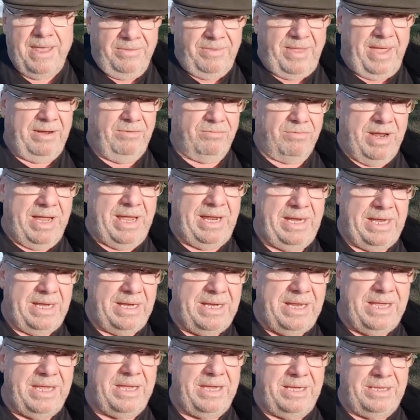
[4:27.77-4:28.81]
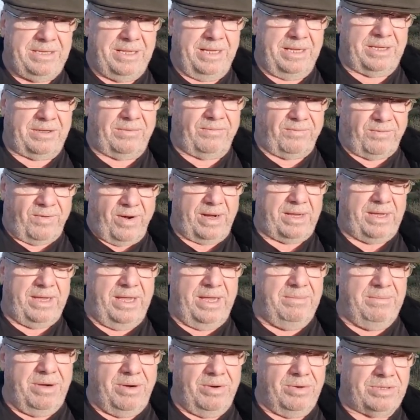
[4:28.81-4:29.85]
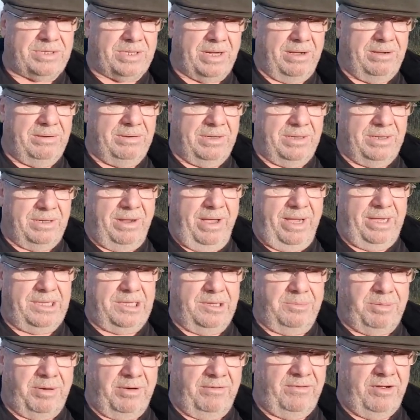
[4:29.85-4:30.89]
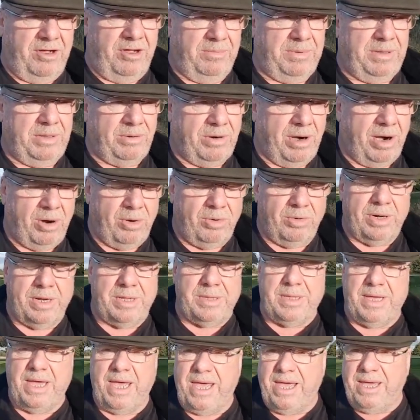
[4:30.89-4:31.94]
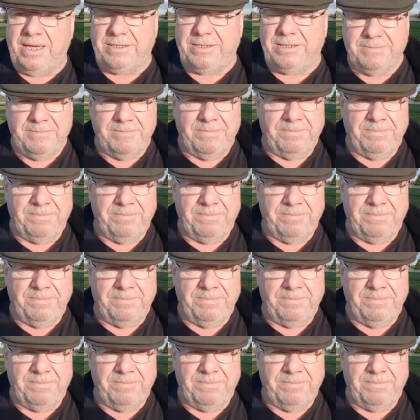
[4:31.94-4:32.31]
They really need this fracking millstone like the proverbial hole in the head.